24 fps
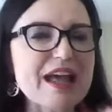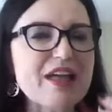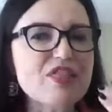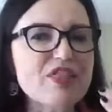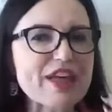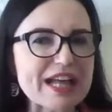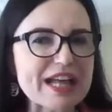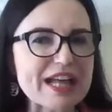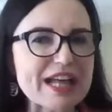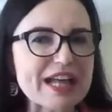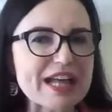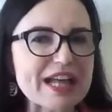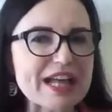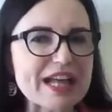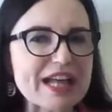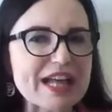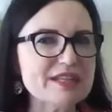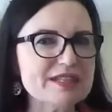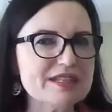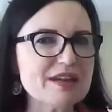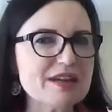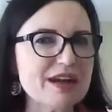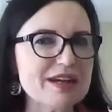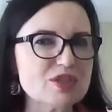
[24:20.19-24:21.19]
That's what these
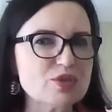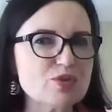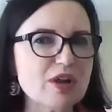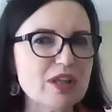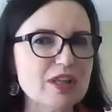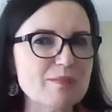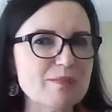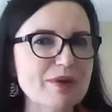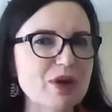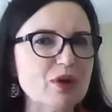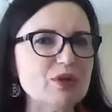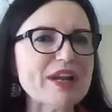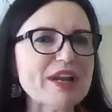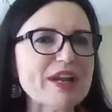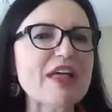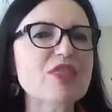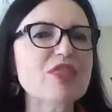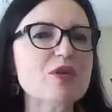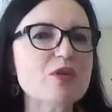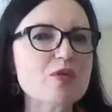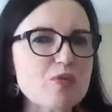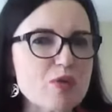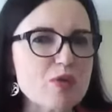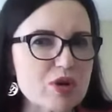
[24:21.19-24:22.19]
guys are all about. And
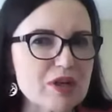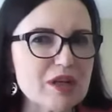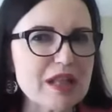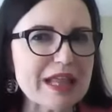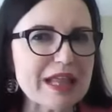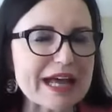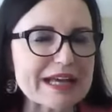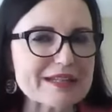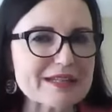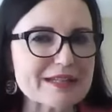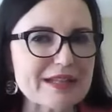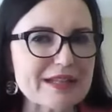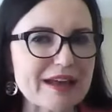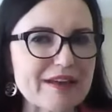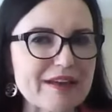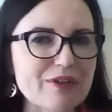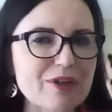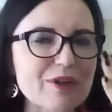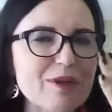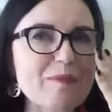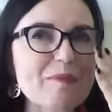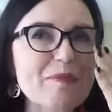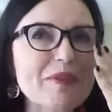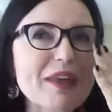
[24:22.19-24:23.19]
they're world-class
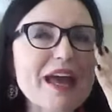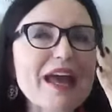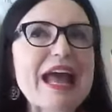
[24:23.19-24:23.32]
level.